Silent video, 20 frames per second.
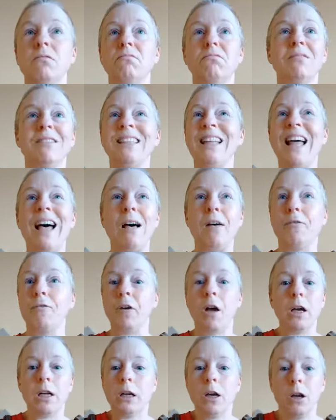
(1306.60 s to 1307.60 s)
love.
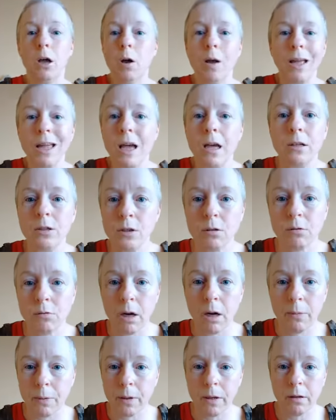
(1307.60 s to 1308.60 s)
I don't know. I can't
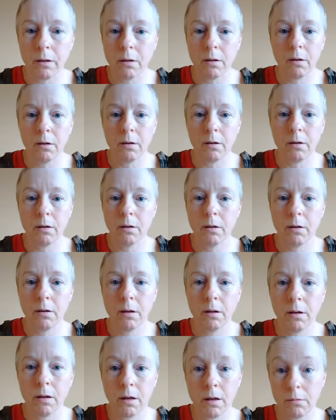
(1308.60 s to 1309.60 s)
describe it.
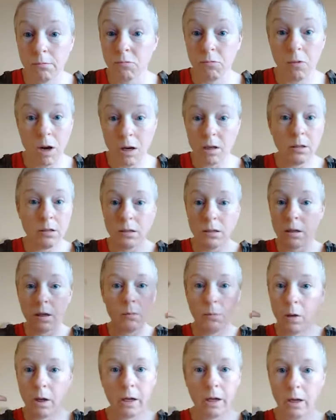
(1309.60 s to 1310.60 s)
It right inside
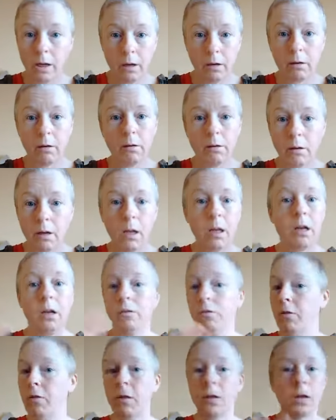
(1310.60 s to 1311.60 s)
my head and
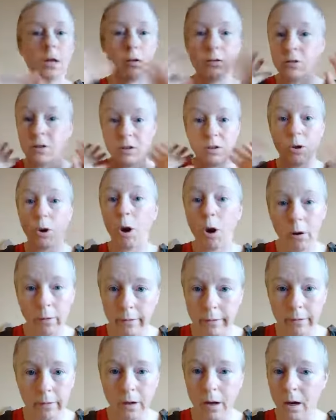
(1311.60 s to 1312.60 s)
everything else is
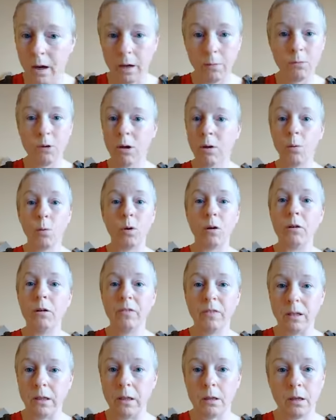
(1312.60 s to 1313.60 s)
gone. I'm not aware
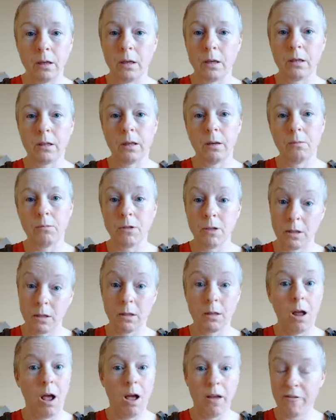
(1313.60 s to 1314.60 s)
of anything except
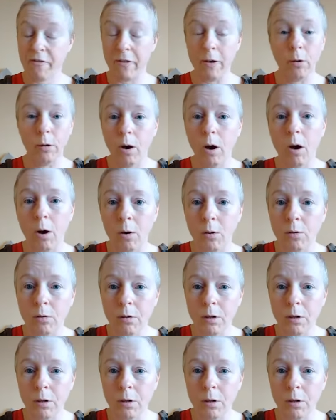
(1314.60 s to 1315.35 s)
just I feel whole.